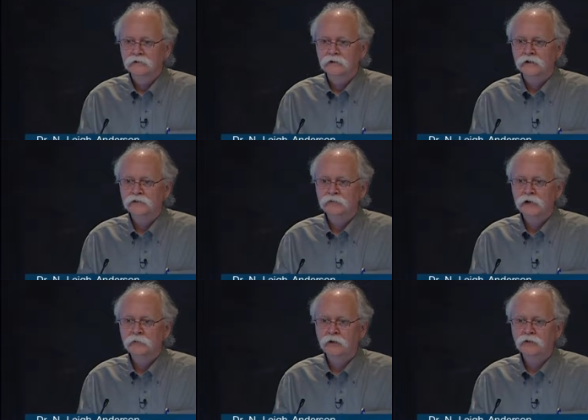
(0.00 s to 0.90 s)
uh,
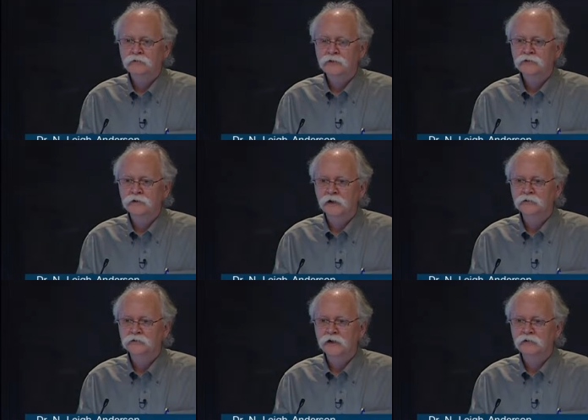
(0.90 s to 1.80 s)
Svedberg used an
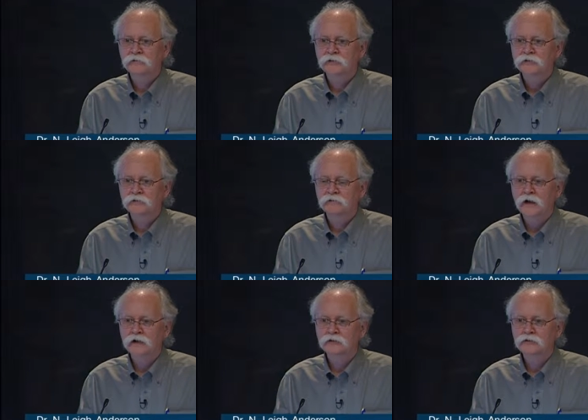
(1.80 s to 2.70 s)
ultracentrifuge to
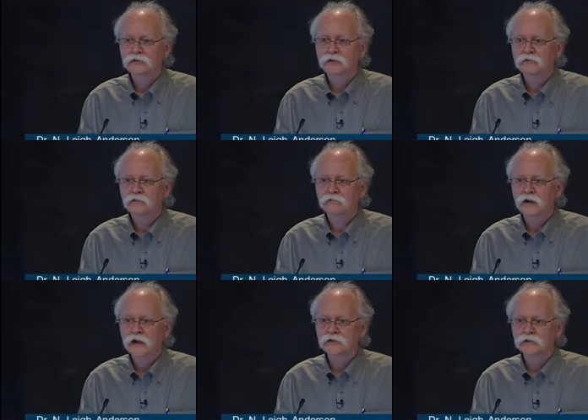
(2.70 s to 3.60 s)
find two different
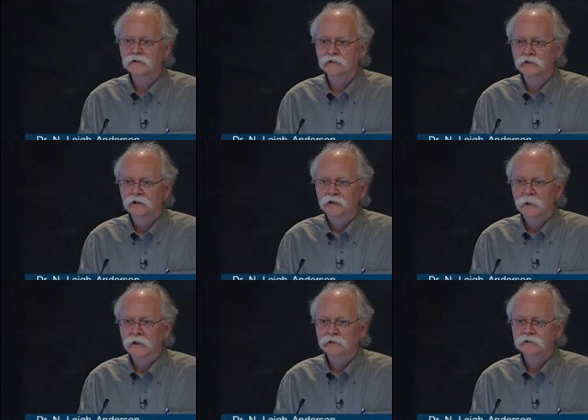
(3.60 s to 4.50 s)
fractions,
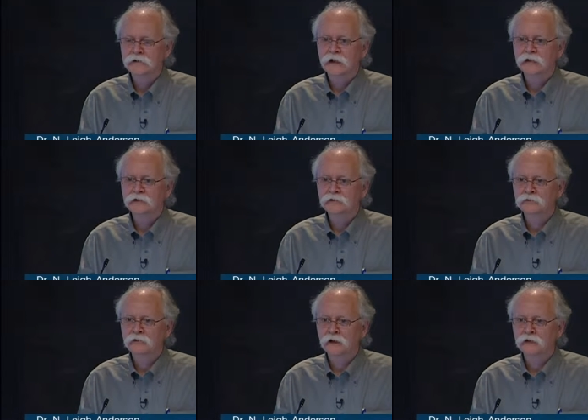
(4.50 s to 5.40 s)
and then Tiselius
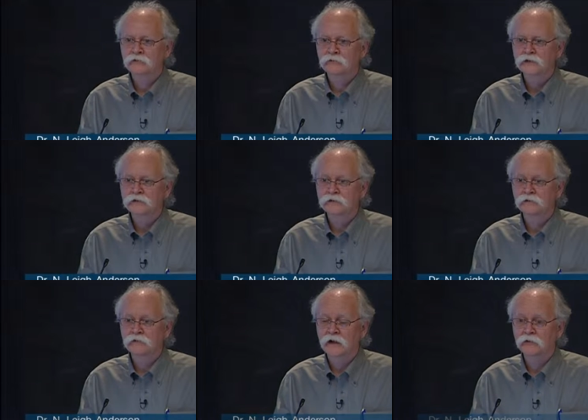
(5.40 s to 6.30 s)
used electrophoresis
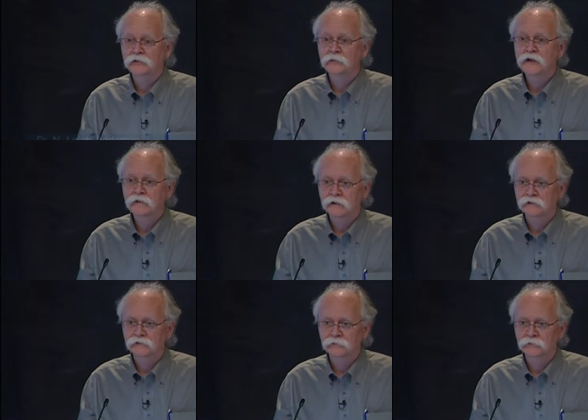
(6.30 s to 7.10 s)
and found three things in